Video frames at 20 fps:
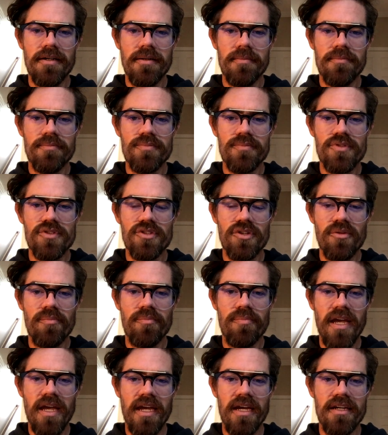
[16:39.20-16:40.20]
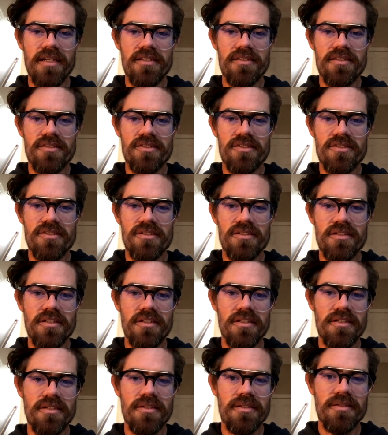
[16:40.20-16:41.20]
So bans
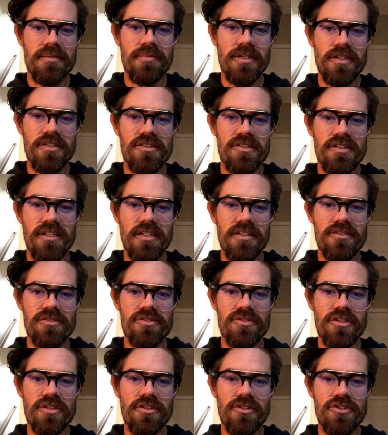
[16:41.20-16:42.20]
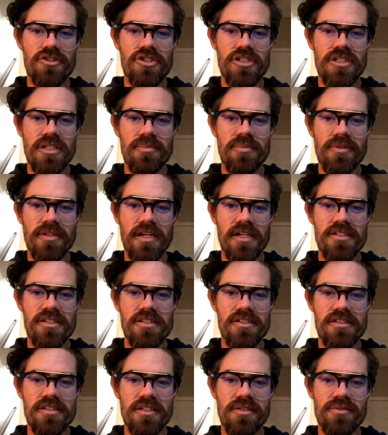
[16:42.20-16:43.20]
on sales or ownership,
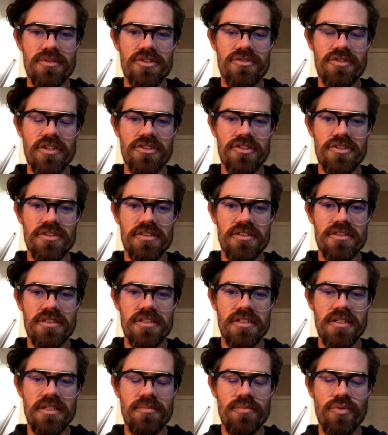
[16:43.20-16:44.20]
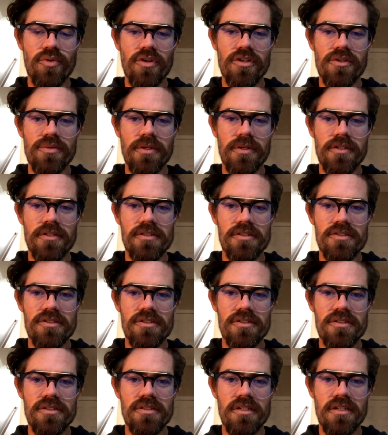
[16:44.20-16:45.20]
licensing restrictions, and import
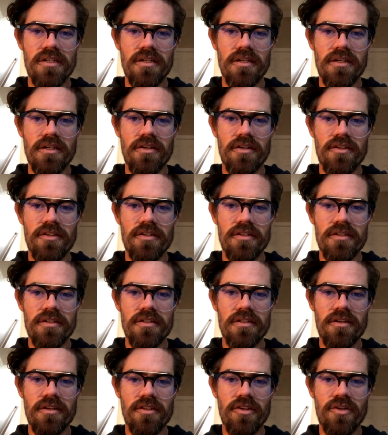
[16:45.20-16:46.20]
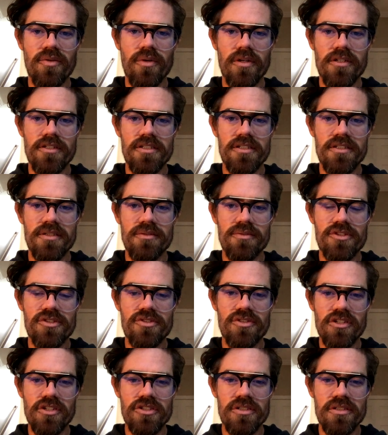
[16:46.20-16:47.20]
quotas are the quantity
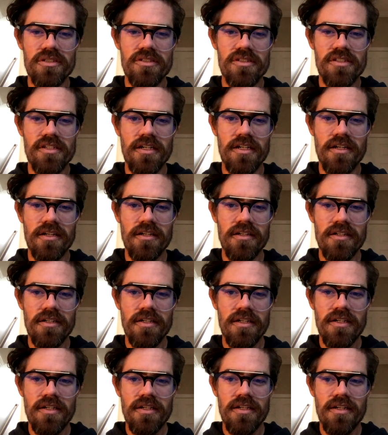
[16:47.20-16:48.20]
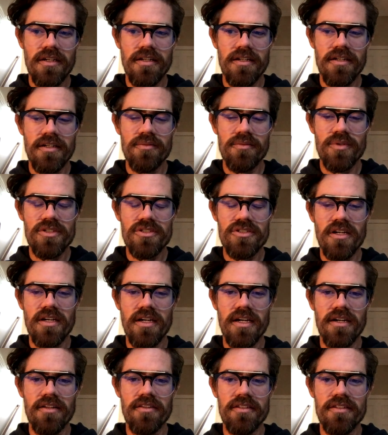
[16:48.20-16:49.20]
restrictions there. And we saw
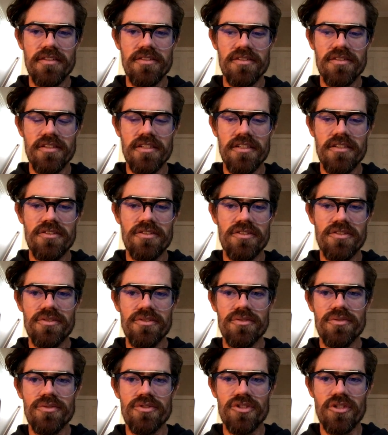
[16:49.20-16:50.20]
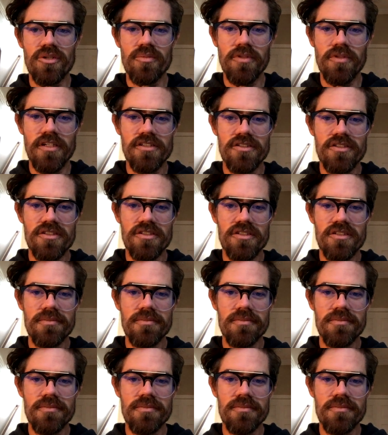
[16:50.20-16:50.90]
how these lead to surpluses.